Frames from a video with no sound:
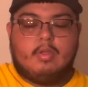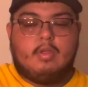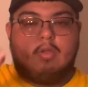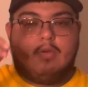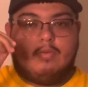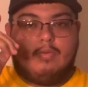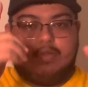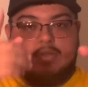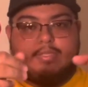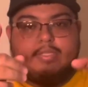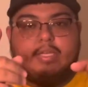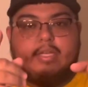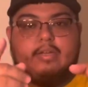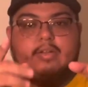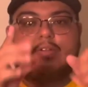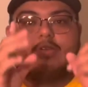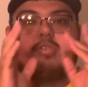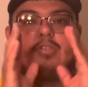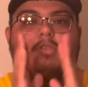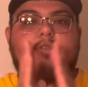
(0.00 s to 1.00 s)

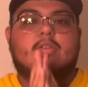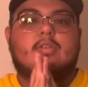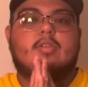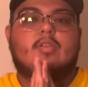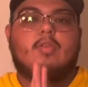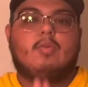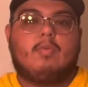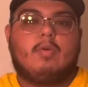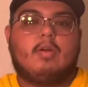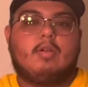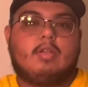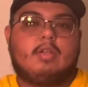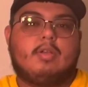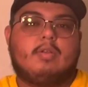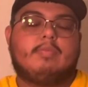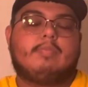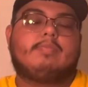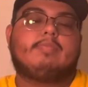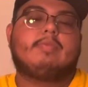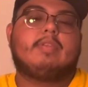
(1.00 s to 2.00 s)
Resellers, you're
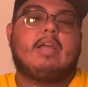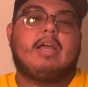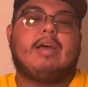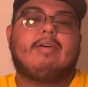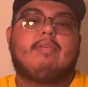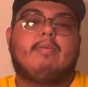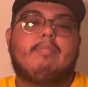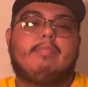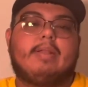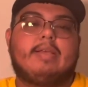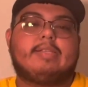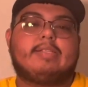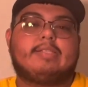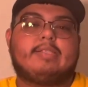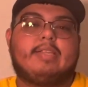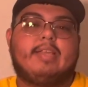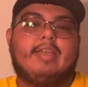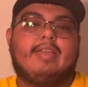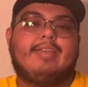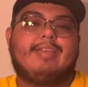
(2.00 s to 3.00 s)
welcome. Have a blessed
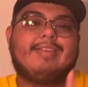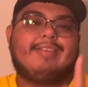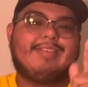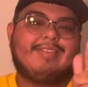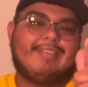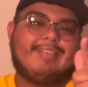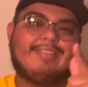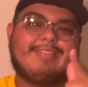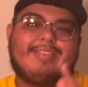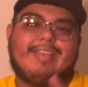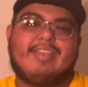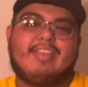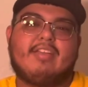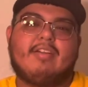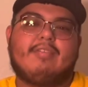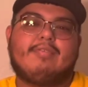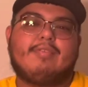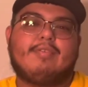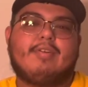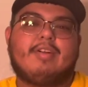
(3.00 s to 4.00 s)
day. Thank
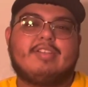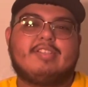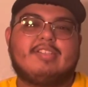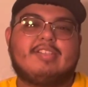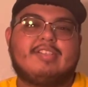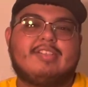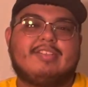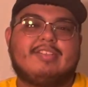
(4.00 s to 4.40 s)
y'all for watching.